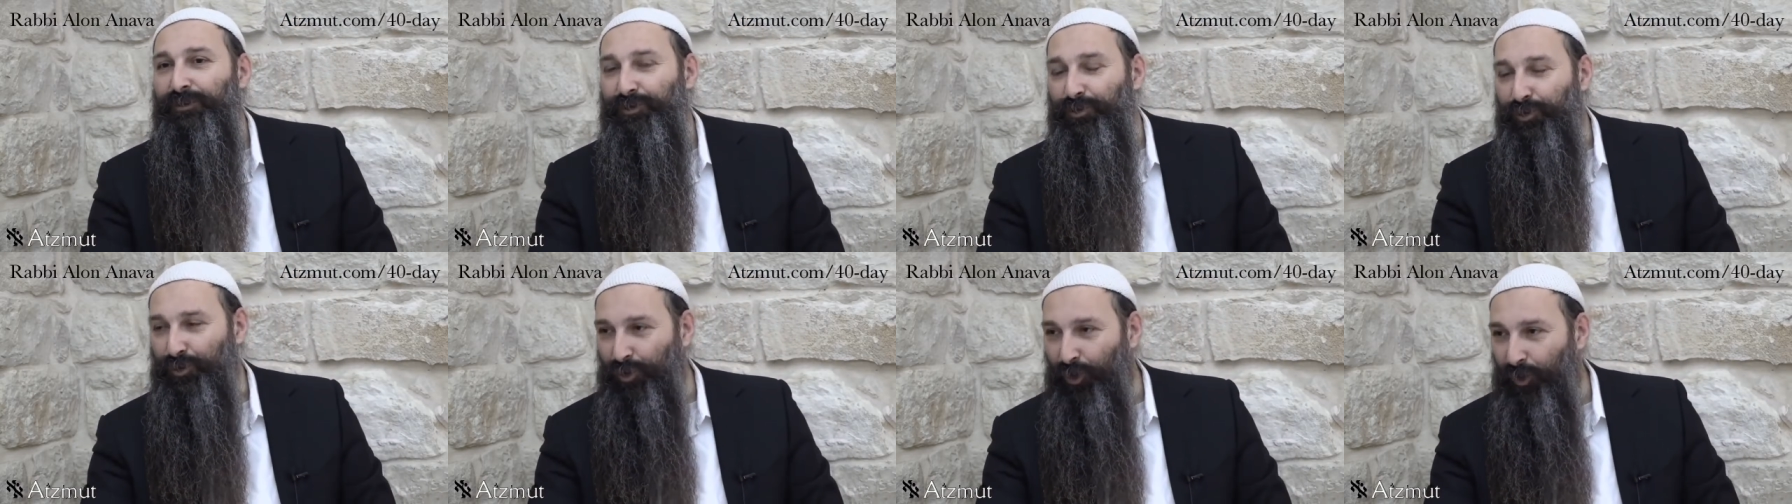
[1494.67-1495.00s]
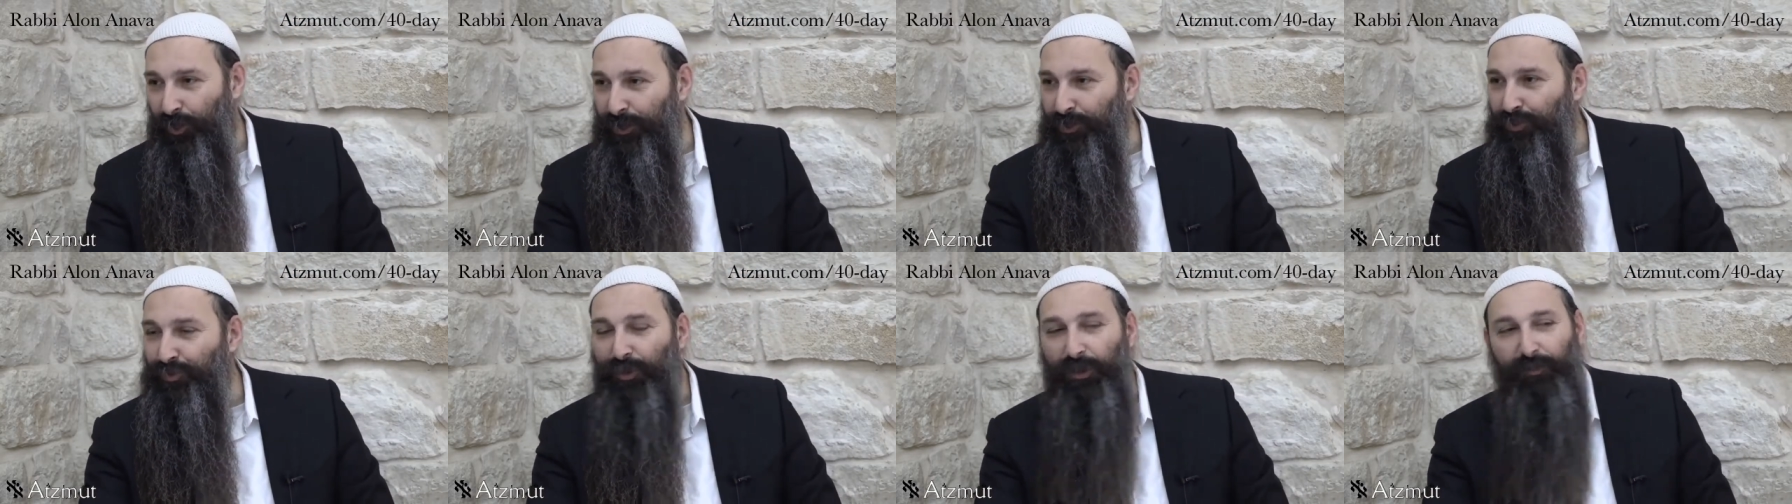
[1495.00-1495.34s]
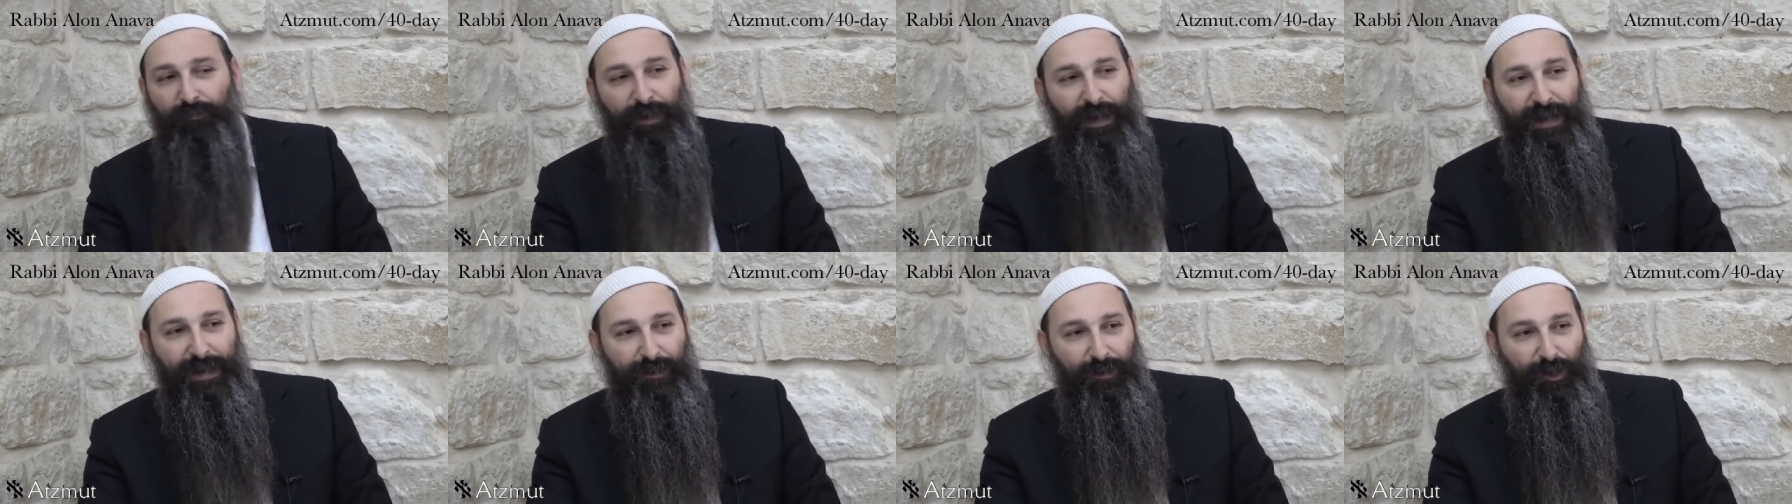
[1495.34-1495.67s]
you go into a
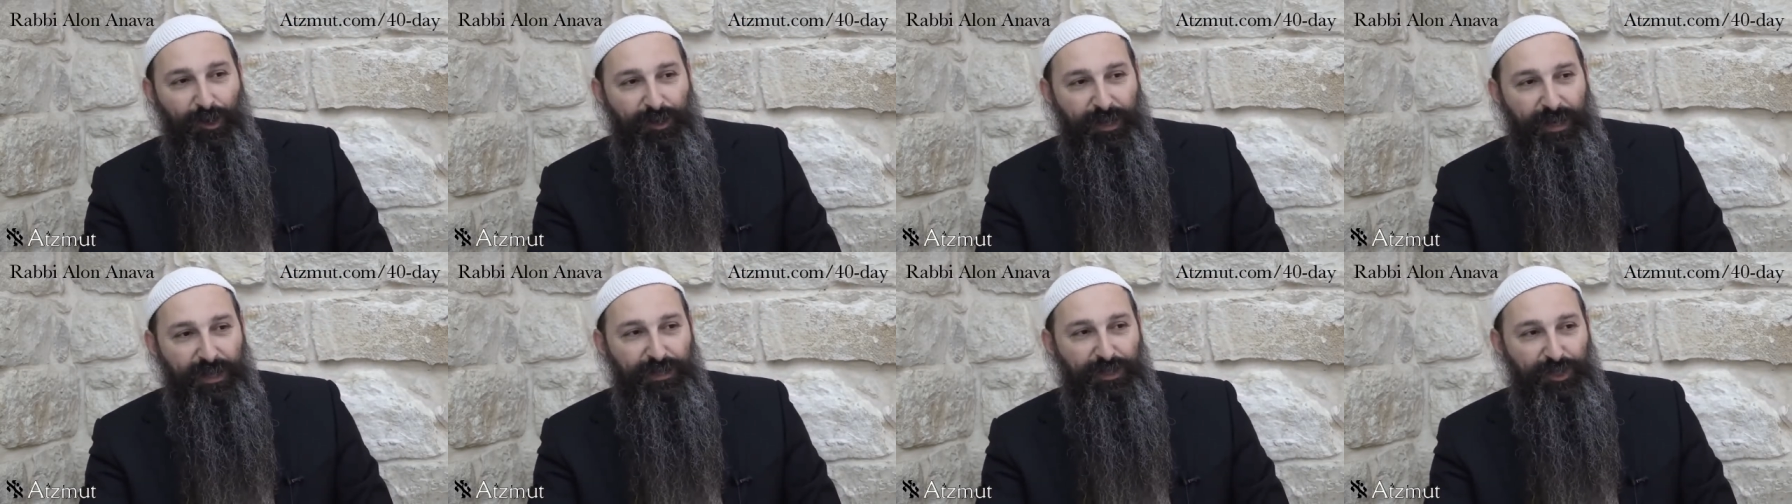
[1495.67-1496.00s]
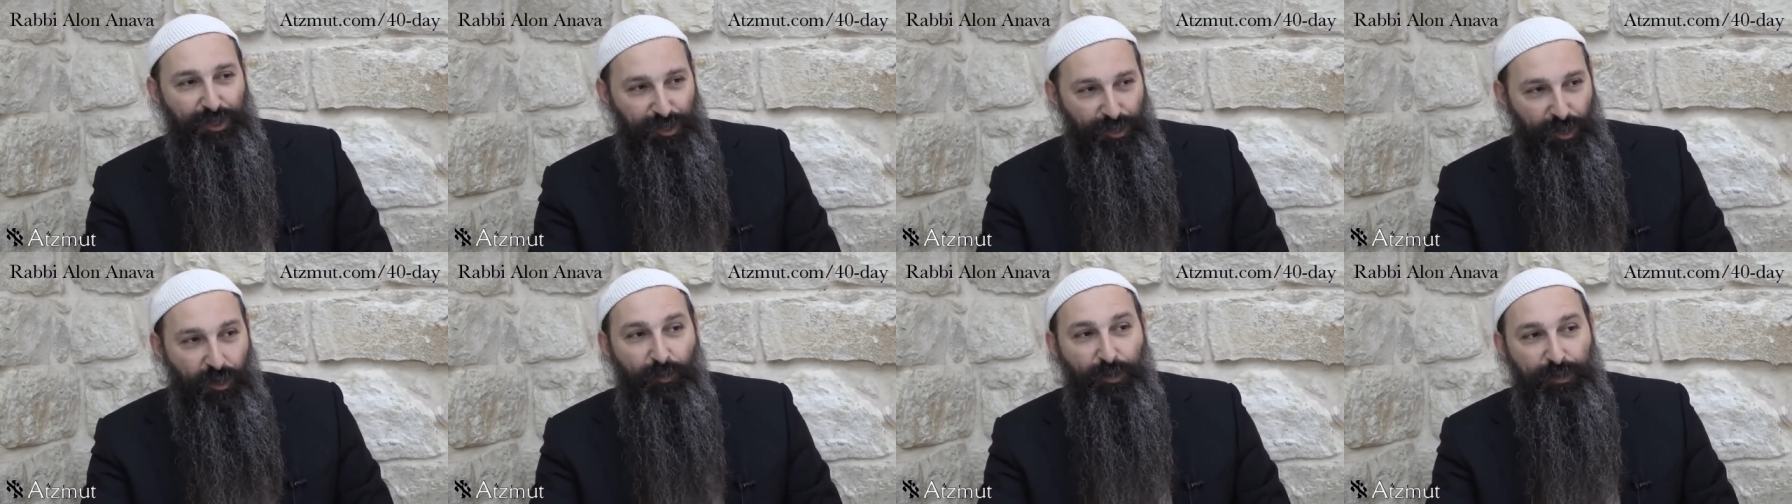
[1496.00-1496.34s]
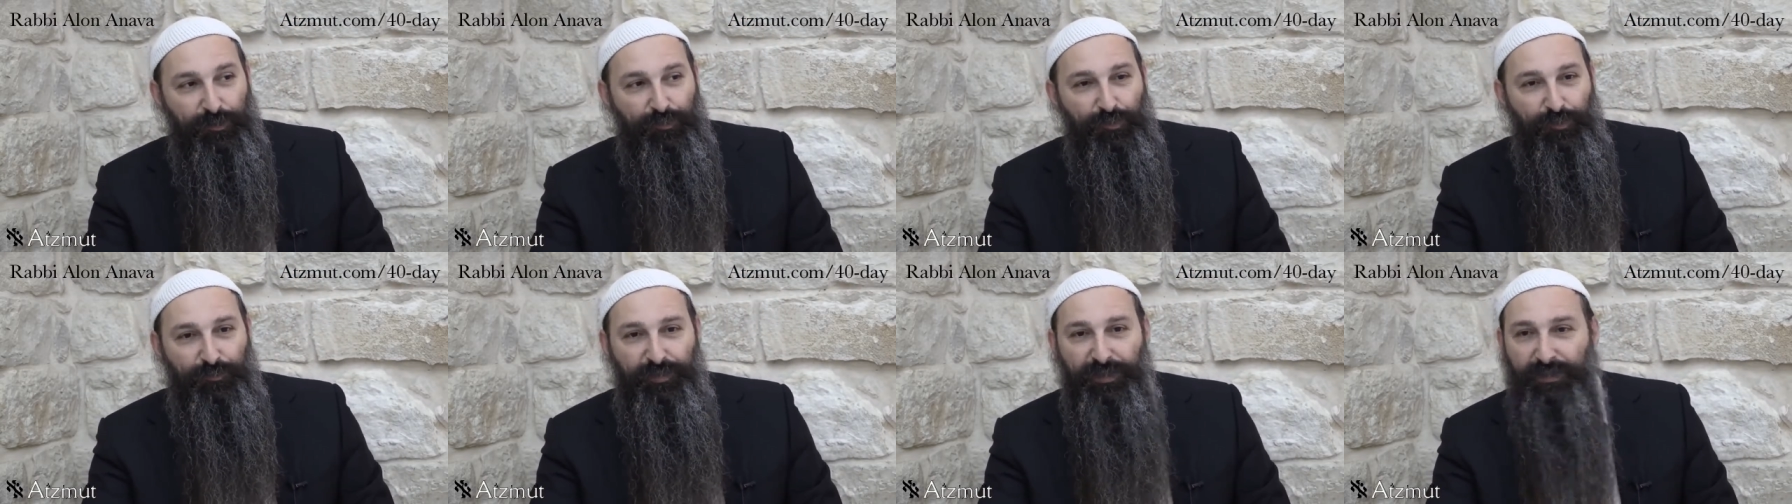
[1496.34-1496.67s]
machloket, you know
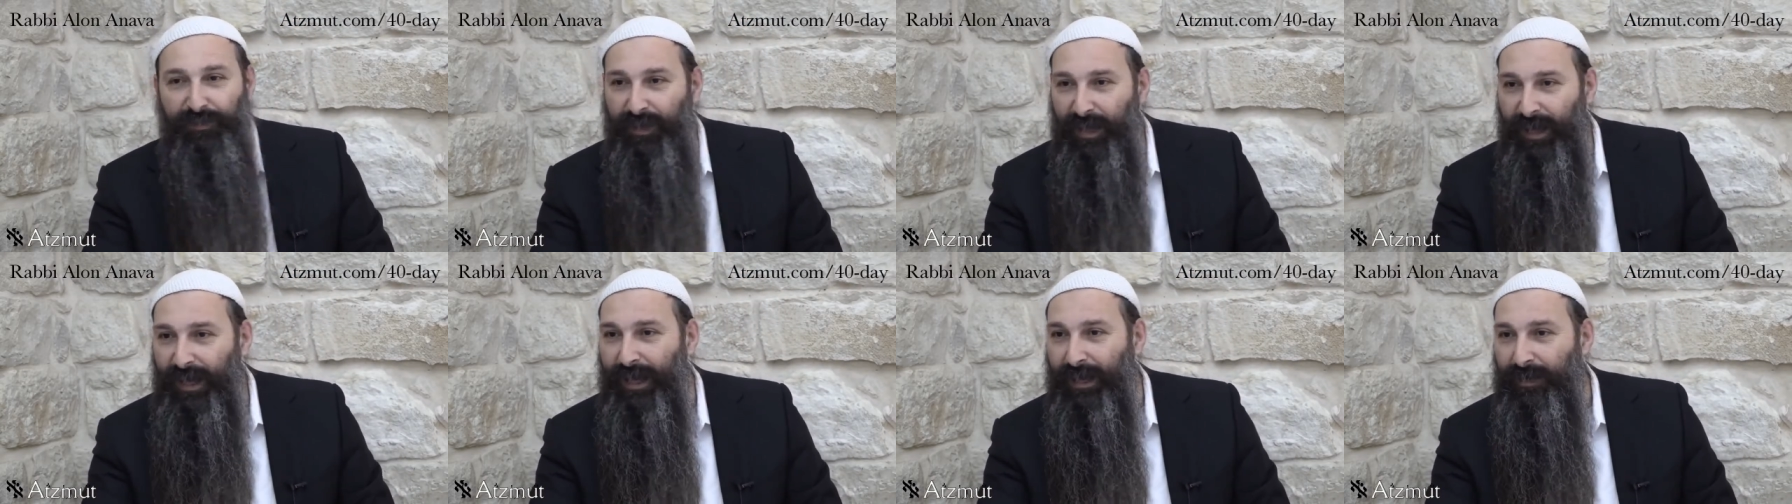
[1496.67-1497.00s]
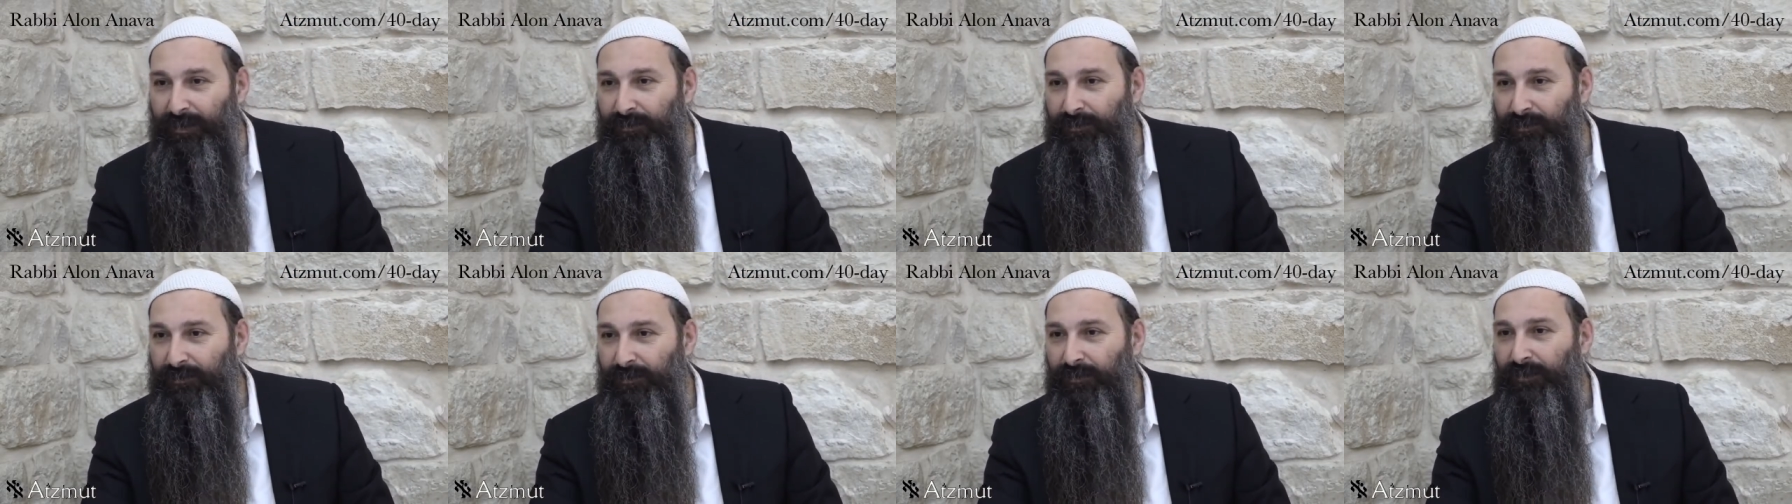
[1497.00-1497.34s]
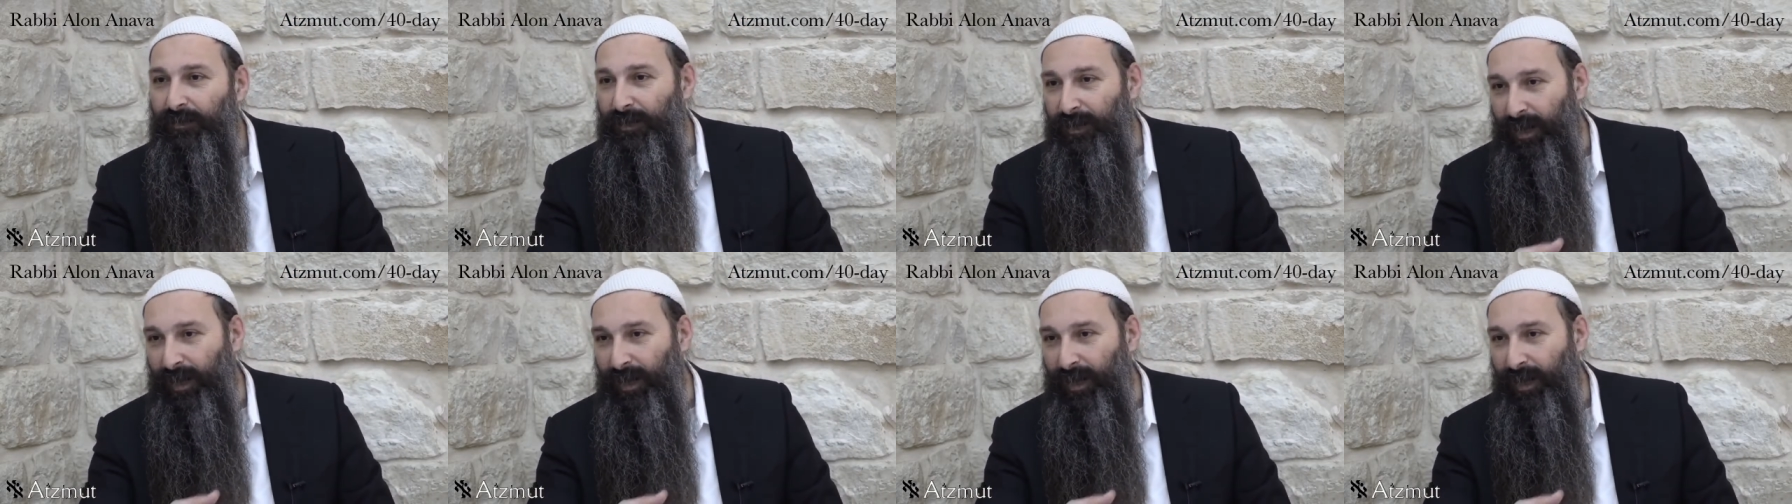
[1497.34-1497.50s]
what will be the end,